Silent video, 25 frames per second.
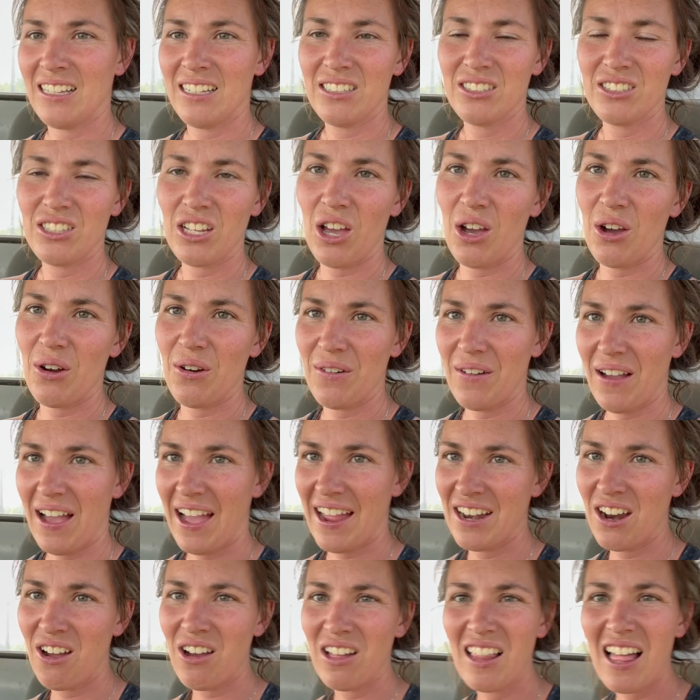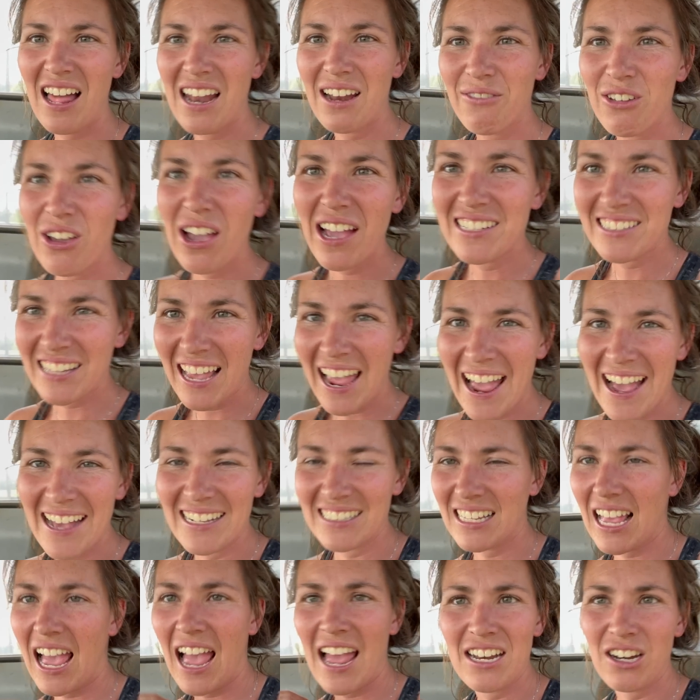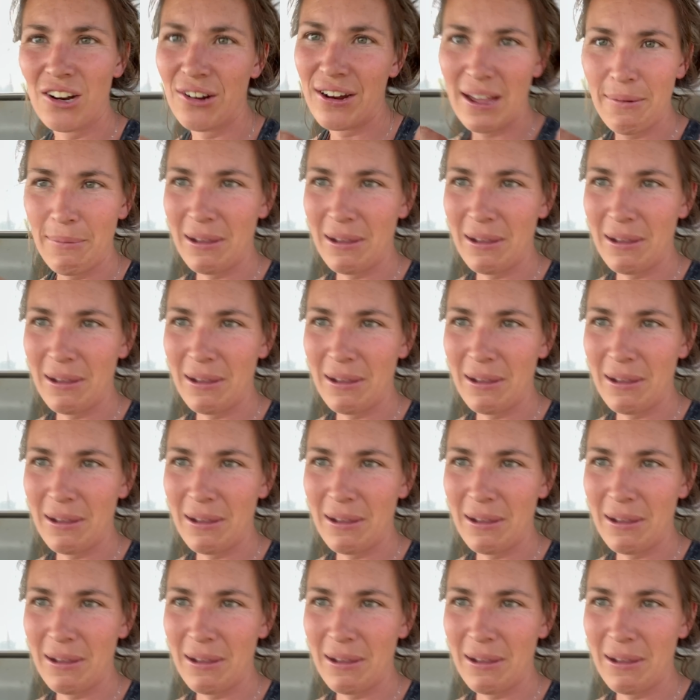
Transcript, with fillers: So, I know a lot of you guys ask, I don't have